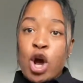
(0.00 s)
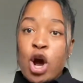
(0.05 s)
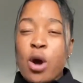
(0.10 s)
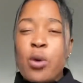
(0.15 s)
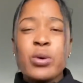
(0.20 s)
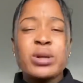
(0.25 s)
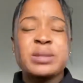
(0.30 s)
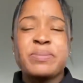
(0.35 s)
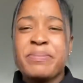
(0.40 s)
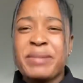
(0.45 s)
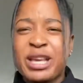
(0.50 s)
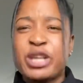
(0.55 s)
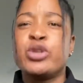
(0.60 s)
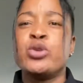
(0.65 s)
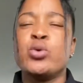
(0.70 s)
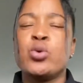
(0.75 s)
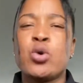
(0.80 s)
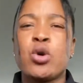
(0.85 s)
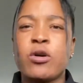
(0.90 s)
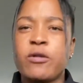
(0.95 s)
always make
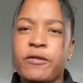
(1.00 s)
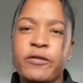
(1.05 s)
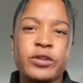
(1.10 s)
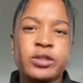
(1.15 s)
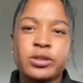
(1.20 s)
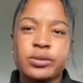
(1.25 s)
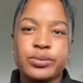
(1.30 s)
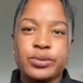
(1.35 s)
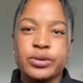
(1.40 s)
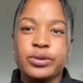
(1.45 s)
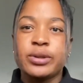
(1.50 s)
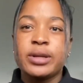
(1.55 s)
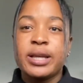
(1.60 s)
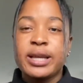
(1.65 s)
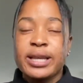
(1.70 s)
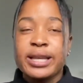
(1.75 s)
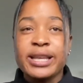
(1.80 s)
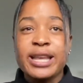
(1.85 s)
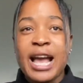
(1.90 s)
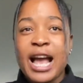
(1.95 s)
you comfortable.
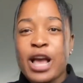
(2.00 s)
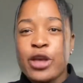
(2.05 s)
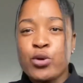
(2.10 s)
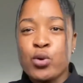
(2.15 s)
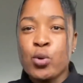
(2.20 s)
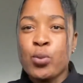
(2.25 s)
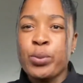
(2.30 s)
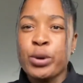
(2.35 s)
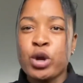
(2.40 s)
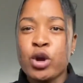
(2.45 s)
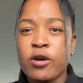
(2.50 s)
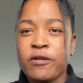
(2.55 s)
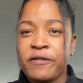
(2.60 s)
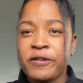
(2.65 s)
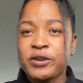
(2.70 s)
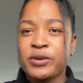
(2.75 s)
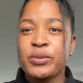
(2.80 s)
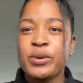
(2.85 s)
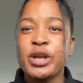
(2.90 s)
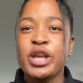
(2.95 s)
Yeah, you will be
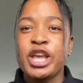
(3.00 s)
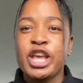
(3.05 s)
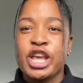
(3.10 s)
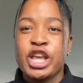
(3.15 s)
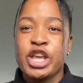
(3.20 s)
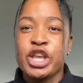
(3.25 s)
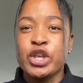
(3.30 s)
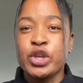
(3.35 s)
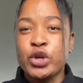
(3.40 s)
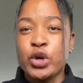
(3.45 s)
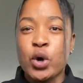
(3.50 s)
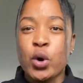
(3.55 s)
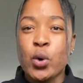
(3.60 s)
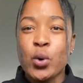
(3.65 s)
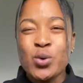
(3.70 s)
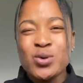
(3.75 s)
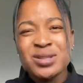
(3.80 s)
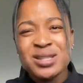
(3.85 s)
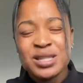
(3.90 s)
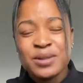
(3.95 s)
comfortable in your
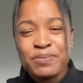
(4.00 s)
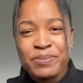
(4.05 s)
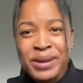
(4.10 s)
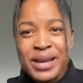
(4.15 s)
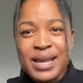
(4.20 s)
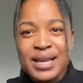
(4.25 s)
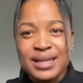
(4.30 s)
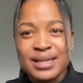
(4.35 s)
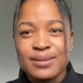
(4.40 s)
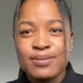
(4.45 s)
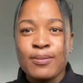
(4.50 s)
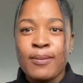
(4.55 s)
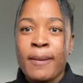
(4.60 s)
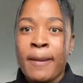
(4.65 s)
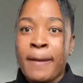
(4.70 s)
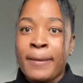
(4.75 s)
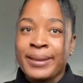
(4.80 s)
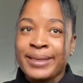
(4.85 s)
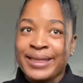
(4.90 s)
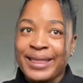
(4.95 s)
own space
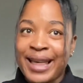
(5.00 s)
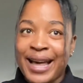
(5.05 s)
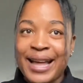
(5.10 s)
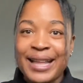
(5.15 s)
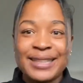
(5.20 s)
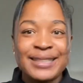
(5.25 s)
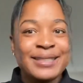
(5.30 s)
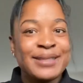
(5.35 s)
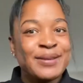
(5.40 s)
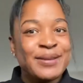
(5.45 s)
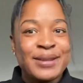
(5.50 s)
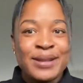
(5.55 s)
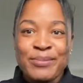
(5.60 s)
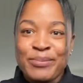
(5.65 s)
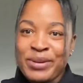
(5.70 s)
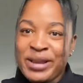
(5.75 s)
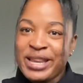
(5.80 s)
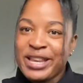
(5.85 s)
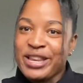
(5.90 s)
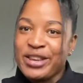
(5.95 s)
than
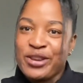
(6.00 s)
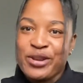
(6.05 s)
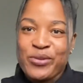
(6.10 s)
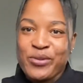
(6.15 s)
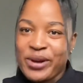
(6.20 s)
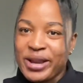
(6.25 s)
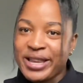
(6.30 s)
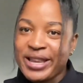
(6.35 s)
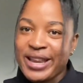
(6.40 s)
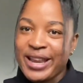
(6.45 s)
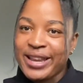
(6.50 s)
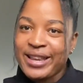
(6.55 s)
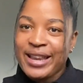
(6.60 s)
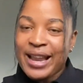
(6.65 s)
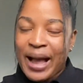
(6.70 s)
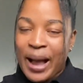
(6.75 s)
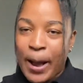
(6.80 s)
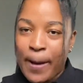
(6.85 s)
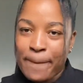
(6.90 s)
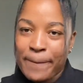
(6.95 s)
being in a rented
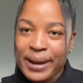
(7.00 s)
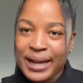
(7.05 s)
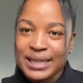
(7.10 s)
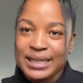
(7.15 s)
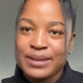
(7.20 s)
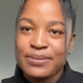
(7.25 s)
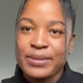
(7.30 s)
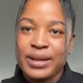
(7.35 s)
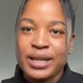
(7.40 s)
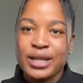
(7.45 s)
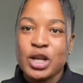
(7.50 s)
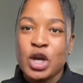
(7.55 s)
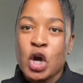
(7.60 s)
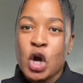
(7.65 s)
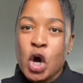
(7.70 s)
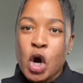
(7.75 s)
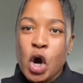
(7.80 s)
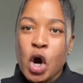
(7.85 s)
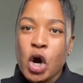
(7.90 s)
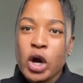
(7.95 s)
apartment.
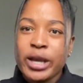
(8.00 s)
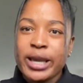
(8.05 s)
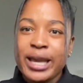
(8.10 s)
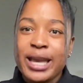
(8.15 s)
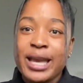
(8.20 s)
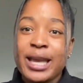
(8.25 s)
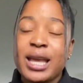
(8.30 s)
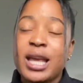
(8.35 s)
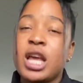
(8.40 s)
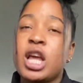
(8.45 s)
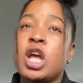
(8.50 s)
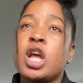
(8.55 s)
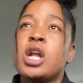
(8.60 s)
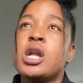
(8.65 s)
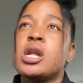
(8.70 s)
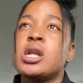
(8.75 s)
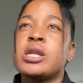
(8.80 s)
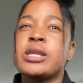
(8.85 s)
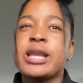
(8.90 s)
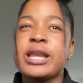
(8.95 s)
Okay,
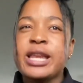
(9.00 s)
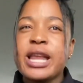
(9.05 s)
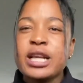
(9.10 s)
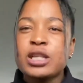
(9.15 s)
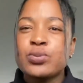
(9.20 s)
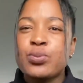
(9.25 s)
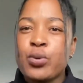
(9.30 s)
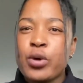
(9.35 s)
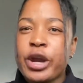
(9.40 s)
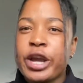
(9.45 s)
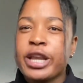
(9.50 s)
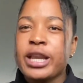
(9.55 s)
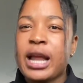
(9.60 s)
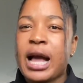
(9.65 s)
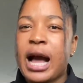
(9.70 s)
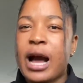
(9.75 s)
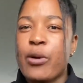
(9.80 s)
the next point I